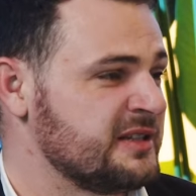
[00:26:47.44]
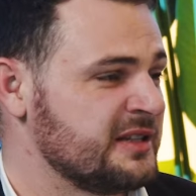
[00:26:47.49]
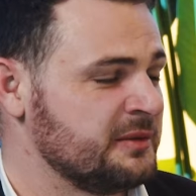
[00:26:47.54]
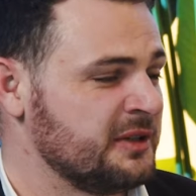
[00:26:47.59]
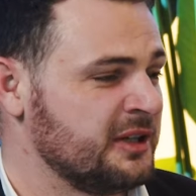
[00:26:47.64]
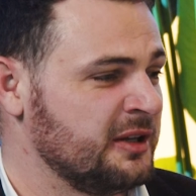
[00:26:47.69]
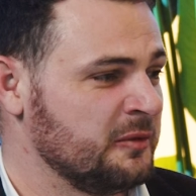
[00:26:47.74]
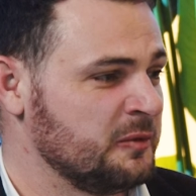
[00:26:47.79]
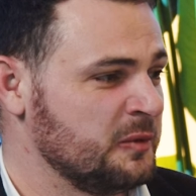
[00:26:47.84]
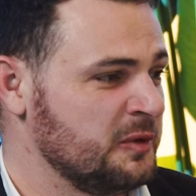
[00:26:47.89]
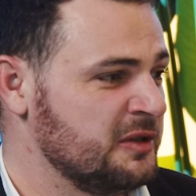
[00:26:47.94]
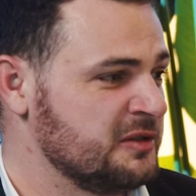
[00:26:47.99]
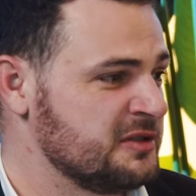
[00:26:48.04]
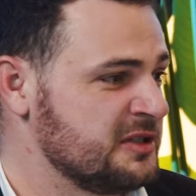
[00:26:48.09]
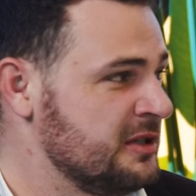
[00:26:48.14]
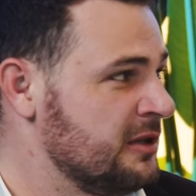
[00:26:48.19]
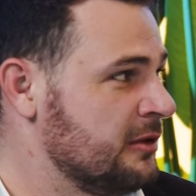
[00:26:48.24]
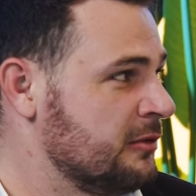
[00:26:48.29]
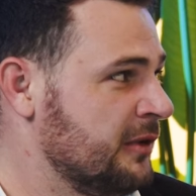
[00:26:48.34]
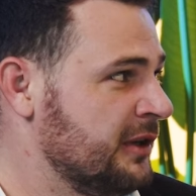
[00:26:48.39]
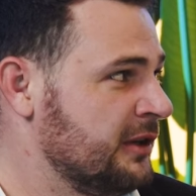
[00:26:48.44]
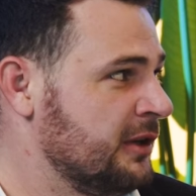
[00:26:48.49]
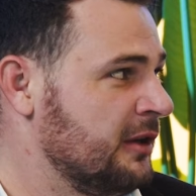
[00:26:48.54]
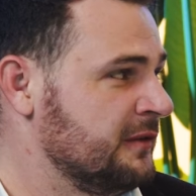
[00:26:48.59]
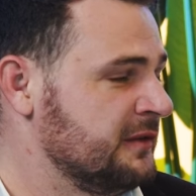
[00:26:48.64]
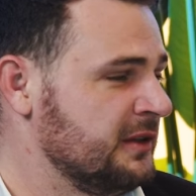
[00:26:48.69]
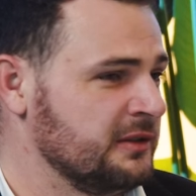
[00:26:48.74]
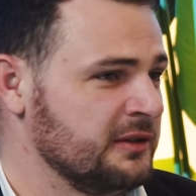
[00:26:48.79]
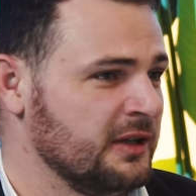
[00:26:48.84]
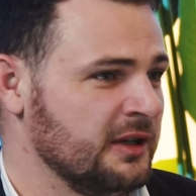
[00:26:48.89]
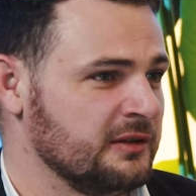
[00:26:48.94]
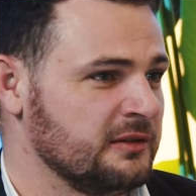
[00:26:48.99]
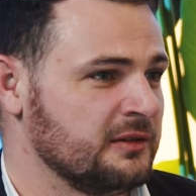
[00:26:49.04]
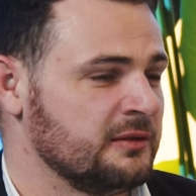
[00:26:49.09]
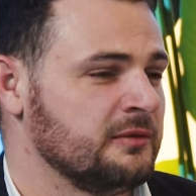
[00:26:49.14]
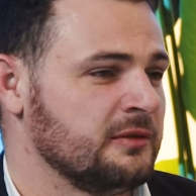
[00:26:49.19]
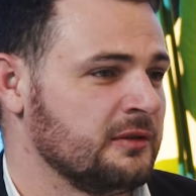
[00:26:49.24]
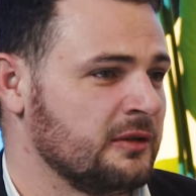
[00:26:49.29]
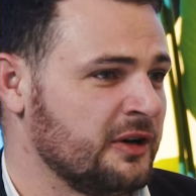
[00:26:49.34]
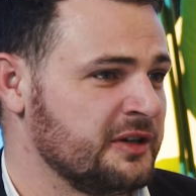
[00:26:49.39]
something that we see quite often, that
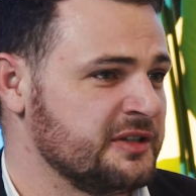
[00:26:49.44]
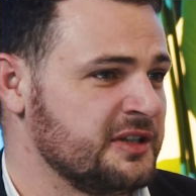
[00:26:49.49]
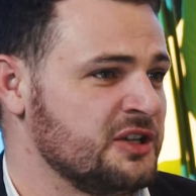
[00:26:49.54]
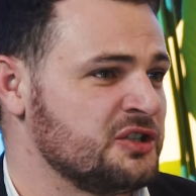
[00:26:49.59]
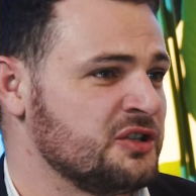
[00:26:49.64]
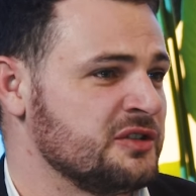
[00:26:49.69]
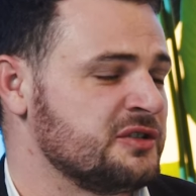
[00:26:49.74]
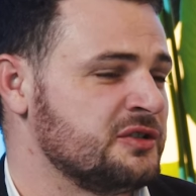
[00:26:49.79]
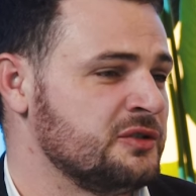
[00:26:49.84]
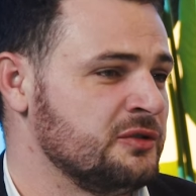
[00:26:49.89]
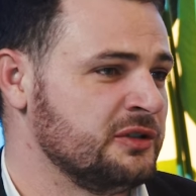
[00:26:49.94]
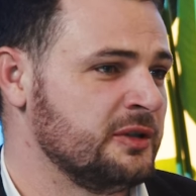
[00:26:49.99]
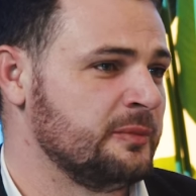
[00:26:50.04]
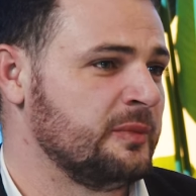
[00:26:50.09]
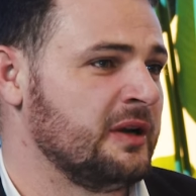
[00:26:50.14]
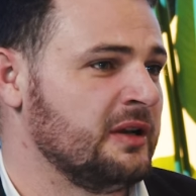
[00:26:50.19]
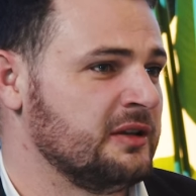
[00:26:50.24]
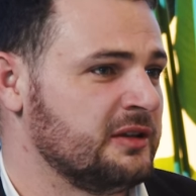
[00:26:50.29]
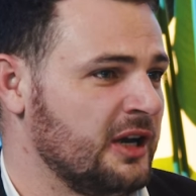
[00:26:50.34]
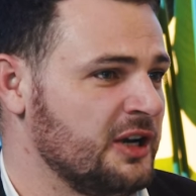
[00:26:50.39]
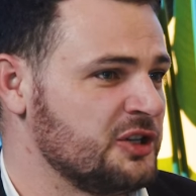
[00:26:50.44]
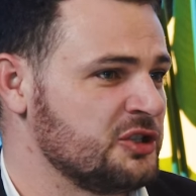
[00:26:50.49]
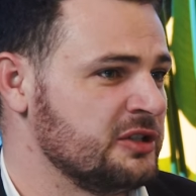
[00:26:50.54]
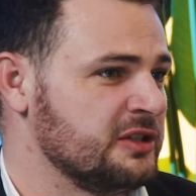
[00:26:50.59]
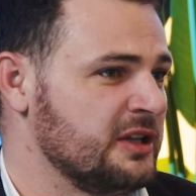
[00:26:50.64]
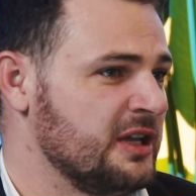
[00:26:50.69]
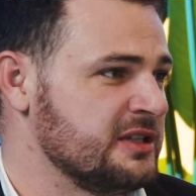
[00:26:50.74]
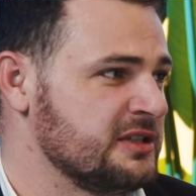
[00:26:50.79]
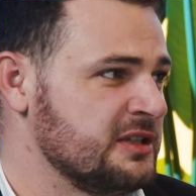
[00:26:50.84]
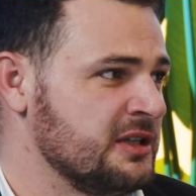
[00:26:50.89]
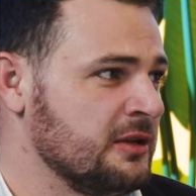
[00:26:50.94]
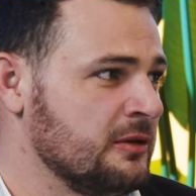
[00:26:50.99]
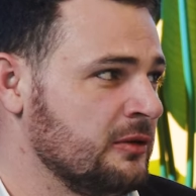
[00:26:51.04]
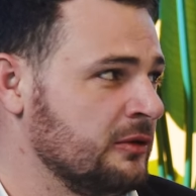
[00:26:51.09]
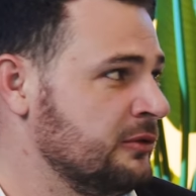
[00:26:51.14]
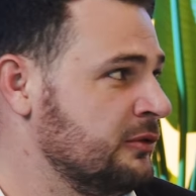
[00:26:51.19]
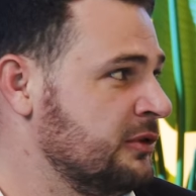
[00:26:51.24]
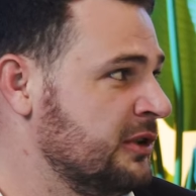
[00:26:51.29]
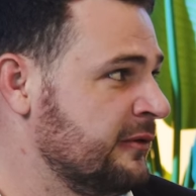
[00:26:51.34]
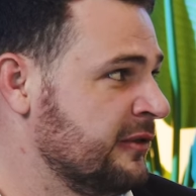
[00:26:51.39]
organizations do the penetration testing or
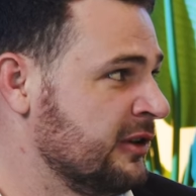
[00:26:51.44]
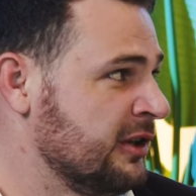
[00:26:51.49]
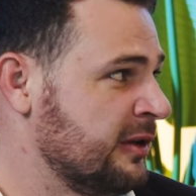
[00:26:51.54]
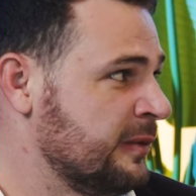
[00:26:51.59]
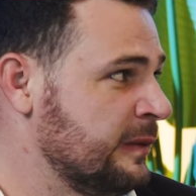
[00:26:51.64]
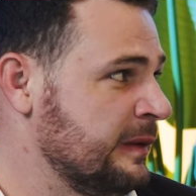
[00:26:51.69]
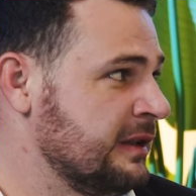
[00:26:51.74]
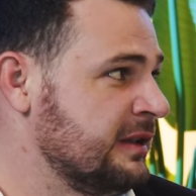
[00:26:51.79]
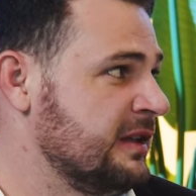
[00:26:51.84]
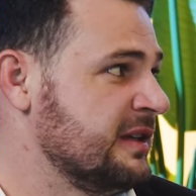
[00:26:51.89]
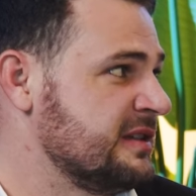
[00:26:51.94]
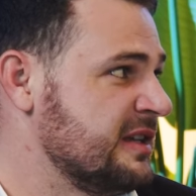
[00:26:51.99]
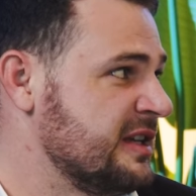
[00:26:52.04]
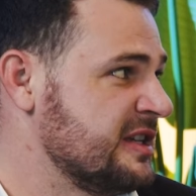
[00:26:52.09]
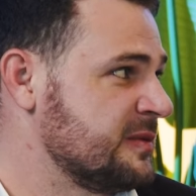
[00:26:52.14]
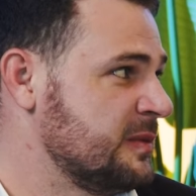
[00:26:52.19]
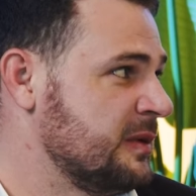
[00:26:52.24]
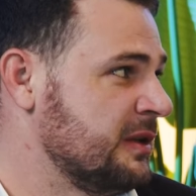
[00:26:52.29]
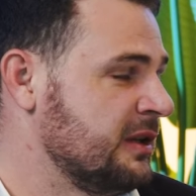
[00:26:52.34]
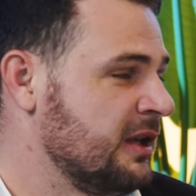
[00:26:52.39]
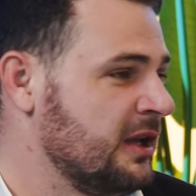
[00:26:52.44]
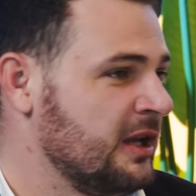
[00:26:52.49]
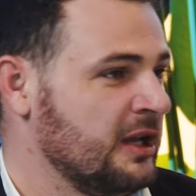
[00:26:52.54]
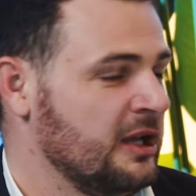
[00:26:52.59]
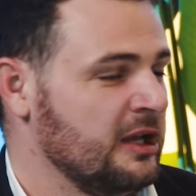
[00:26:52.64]
do the vulnerability assessment.